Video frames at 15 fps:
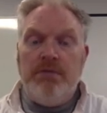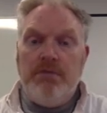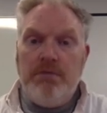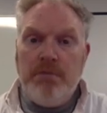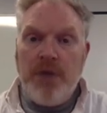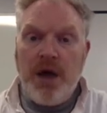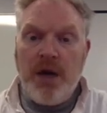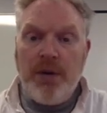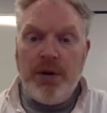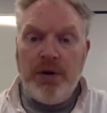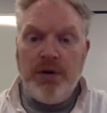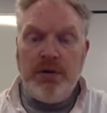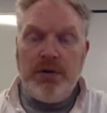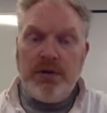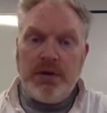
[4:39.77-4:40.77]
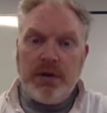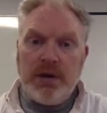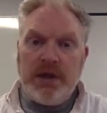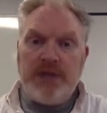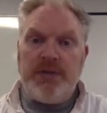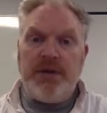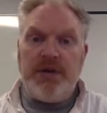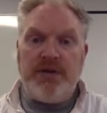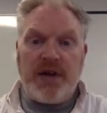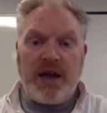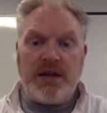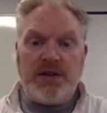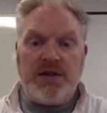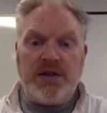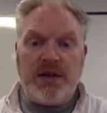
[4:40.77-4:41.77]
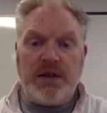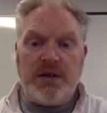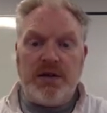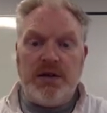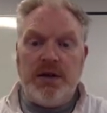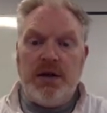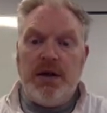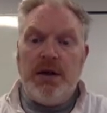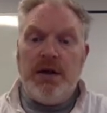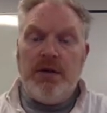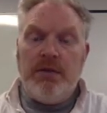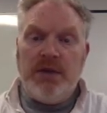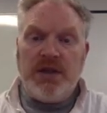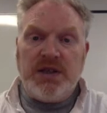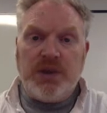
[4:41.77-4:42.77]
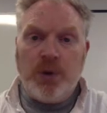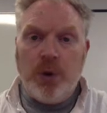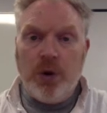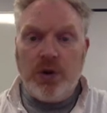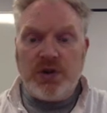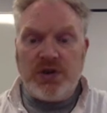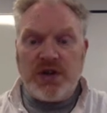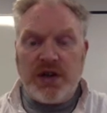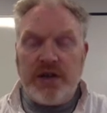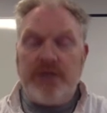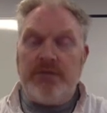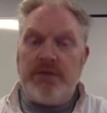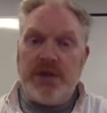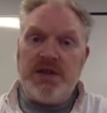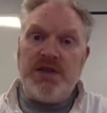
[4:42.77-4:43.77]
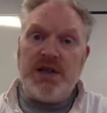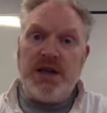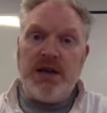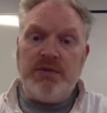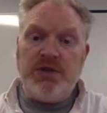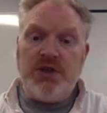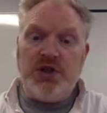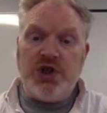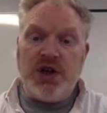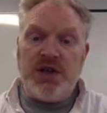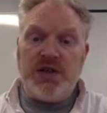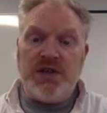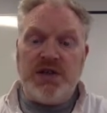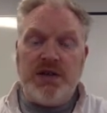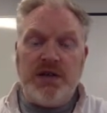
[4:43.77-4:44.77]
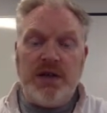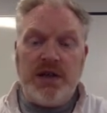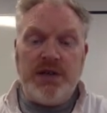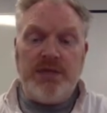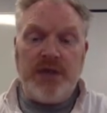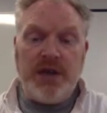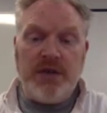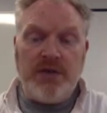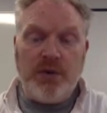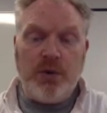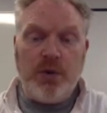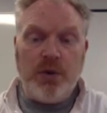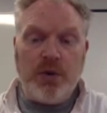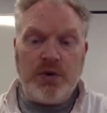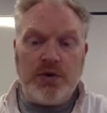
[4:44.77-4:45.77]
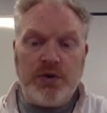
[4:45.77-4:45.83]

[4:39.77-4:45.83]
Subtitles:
Marble is made of calcite. Metaquartzite, as the name suggests, is made of quartz.